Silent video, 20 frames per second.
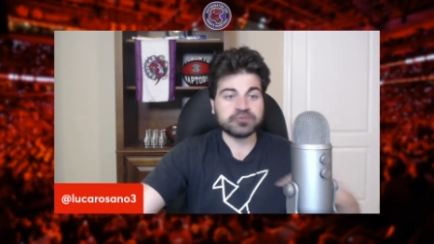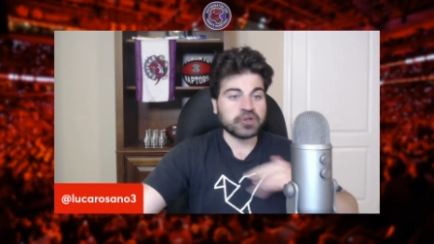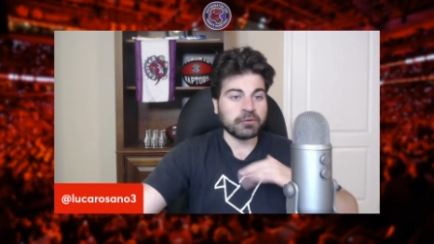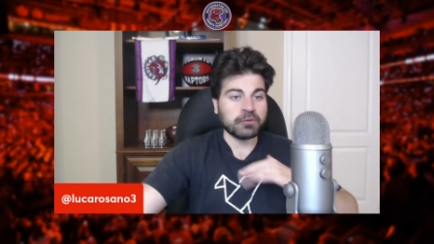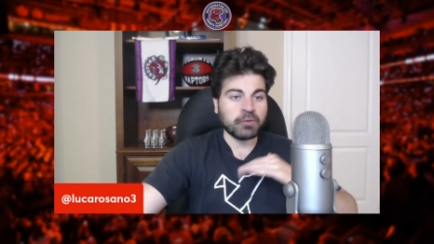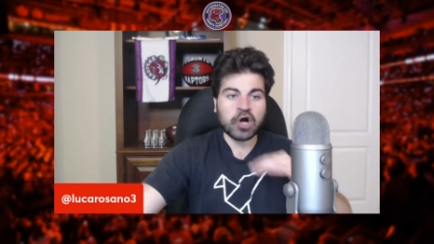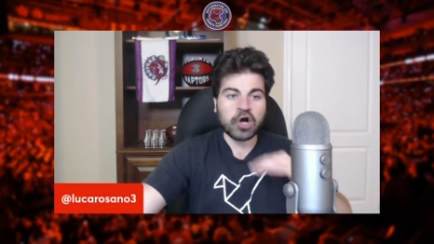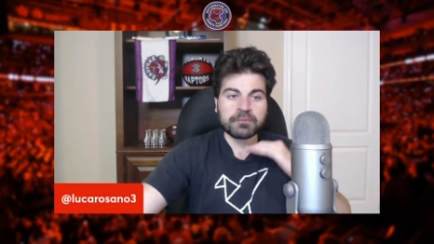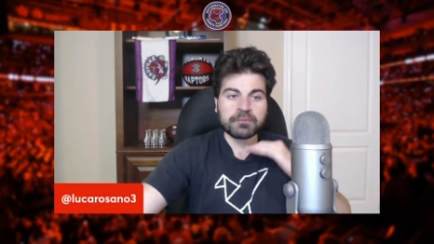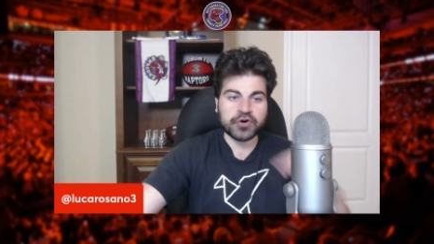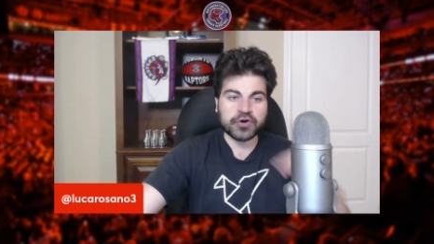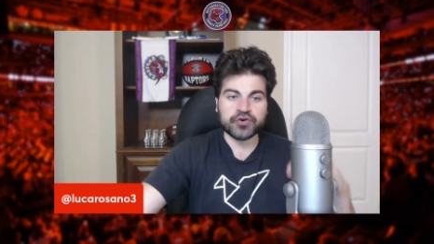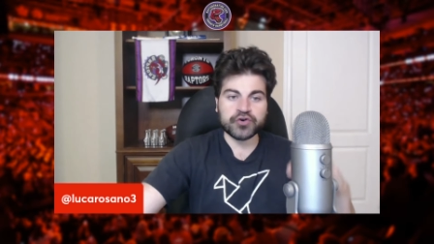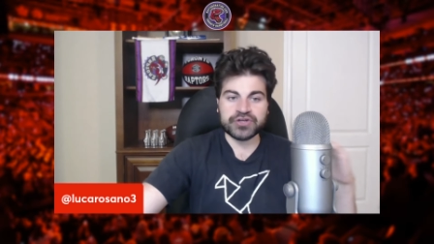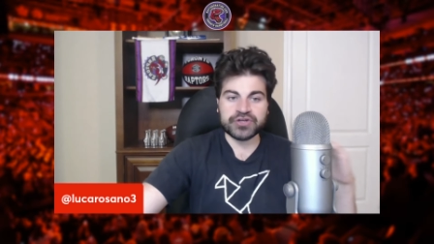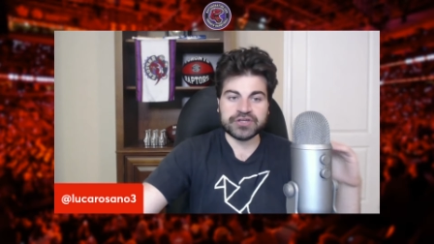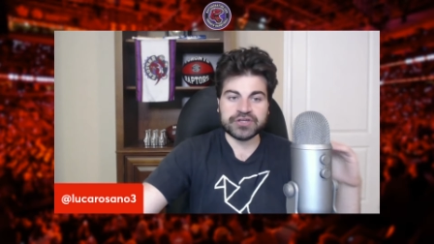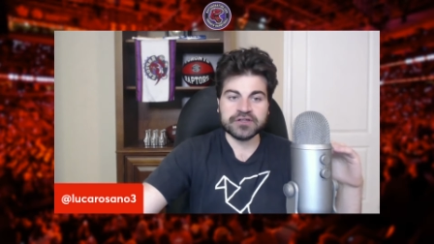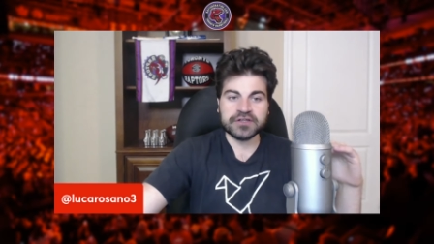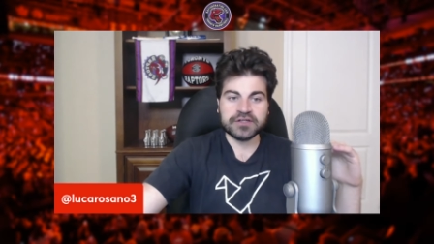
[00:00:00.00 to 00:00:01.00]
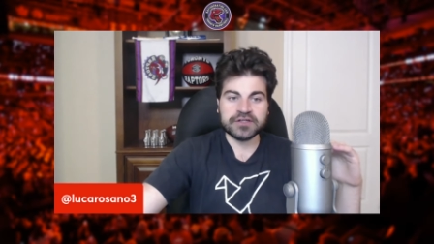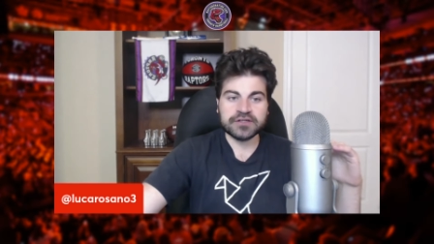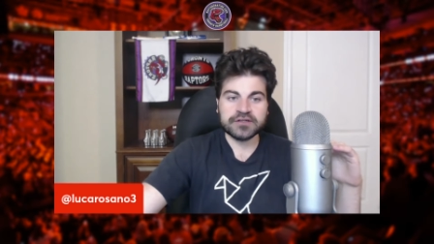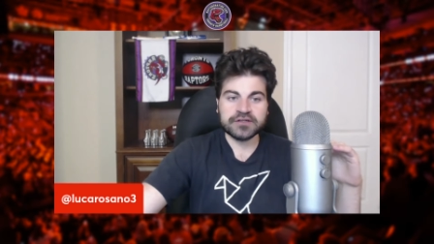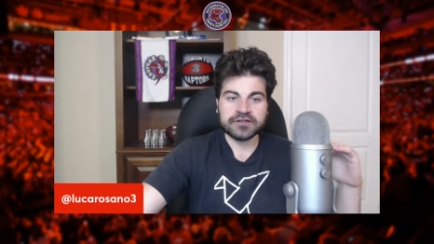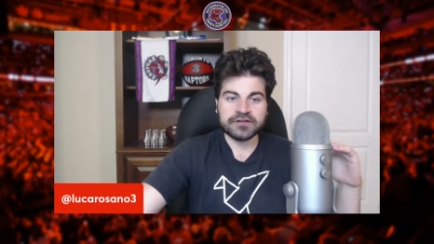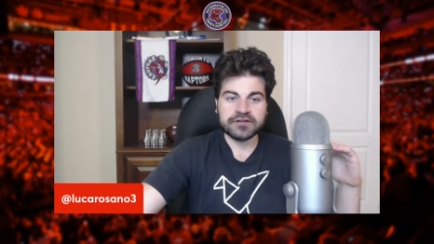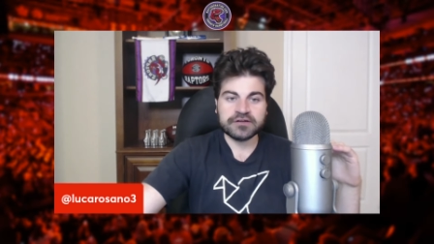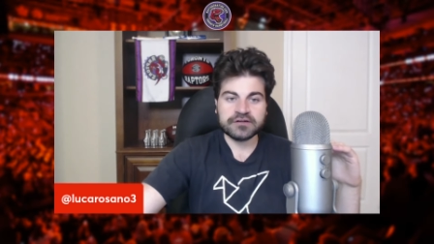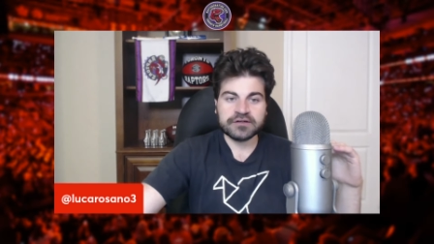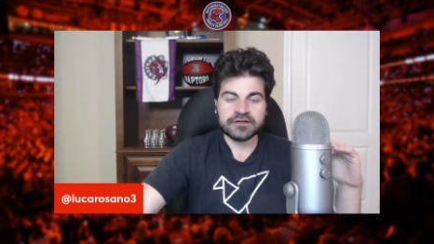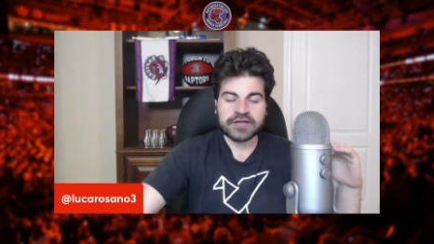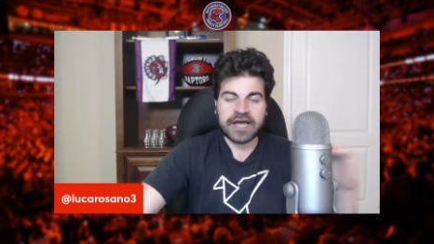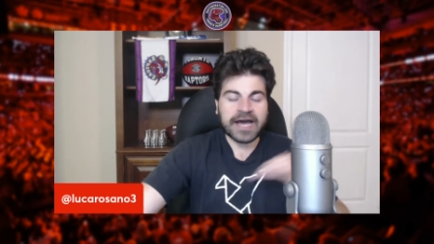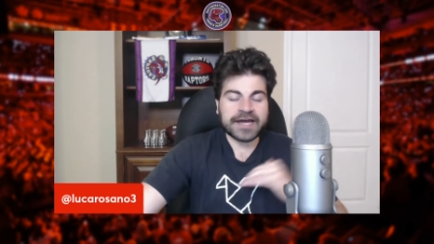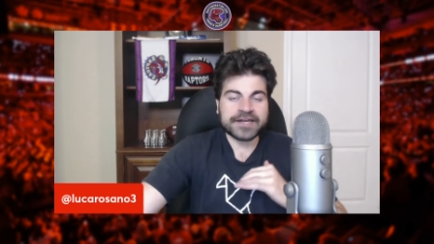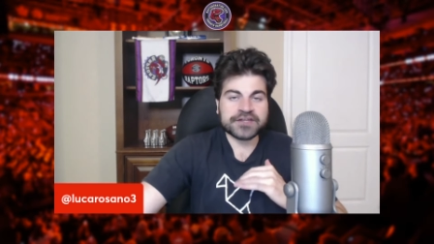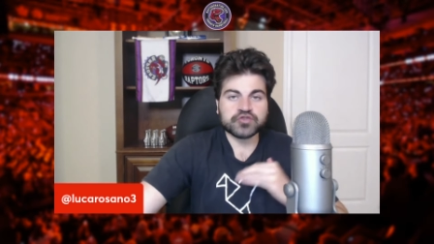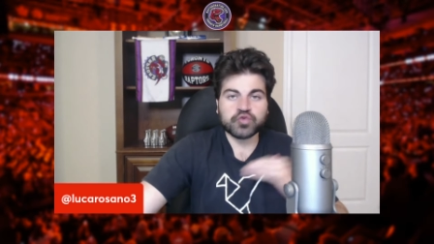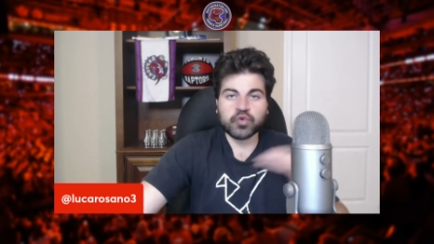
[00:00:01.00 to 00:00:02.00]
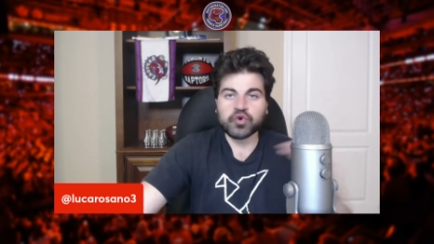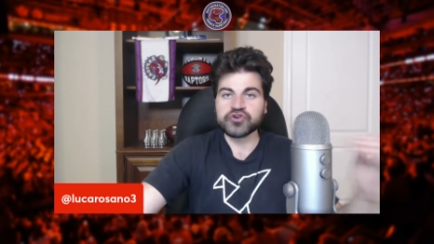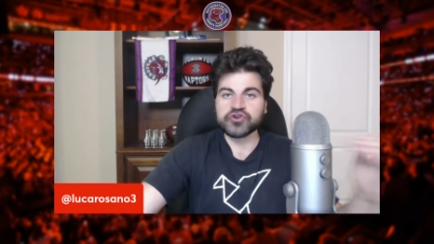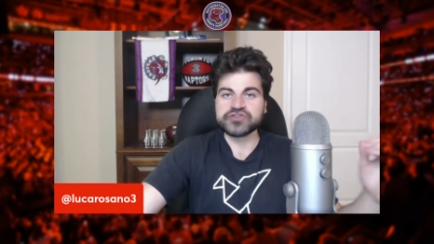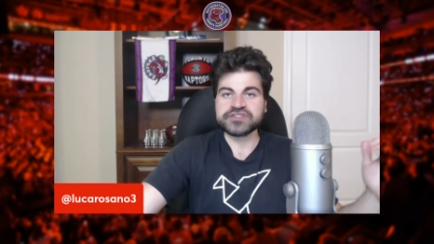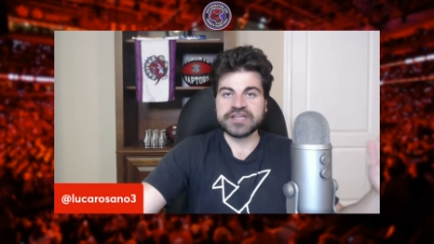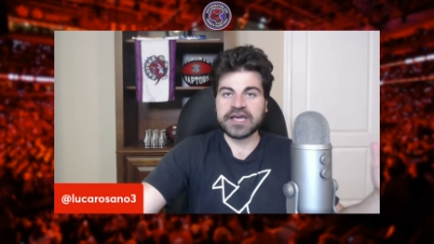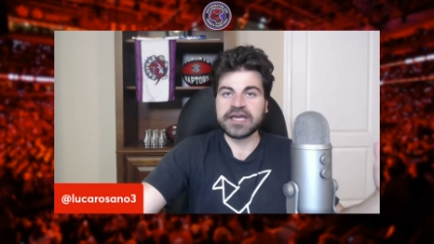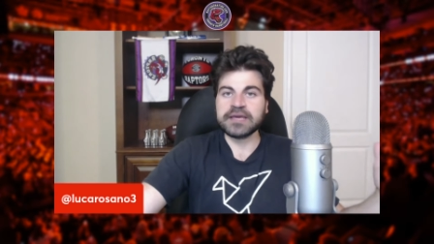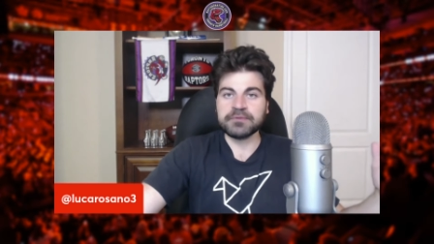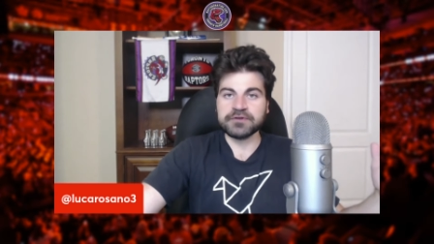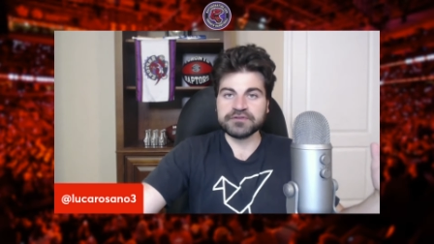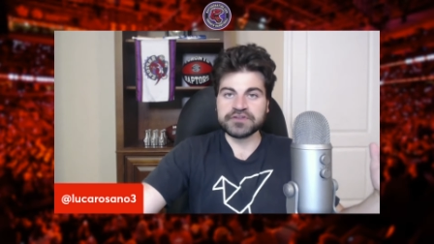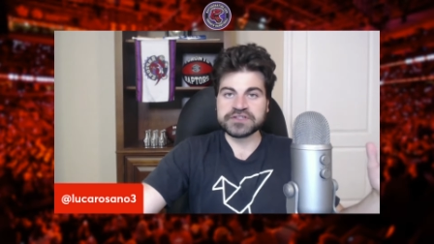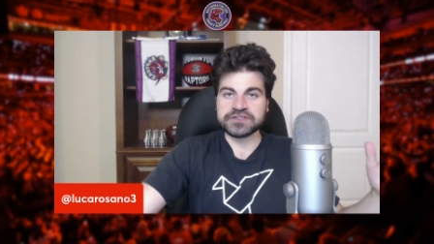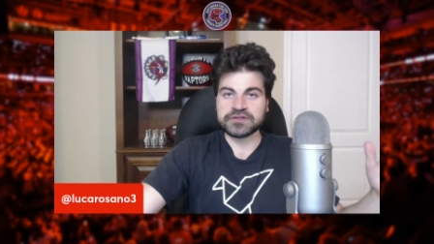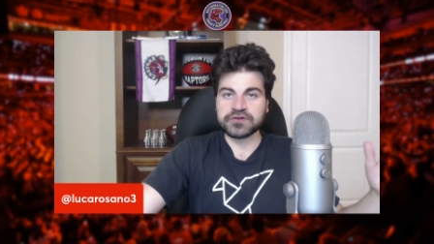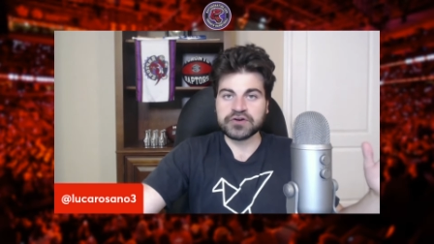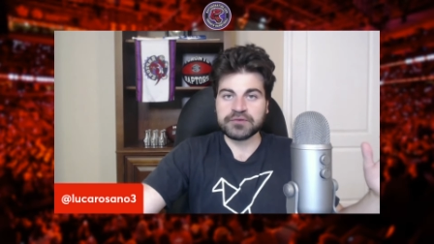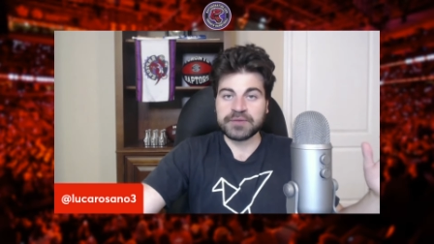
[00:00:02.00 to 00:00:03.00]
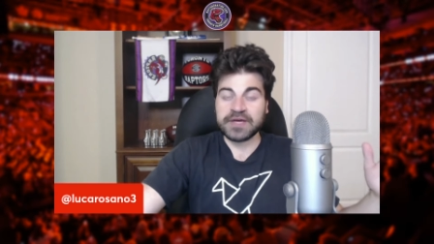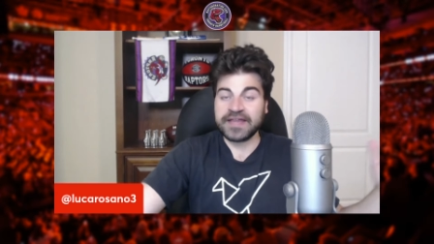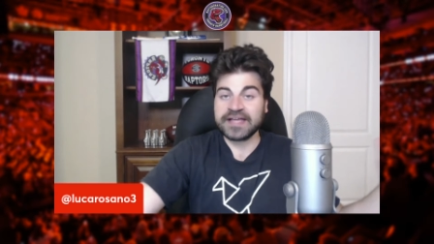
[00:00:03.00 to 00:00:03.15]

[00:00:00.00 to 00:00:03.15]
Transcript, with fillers: Jamal Murray had his worst game of this tournament.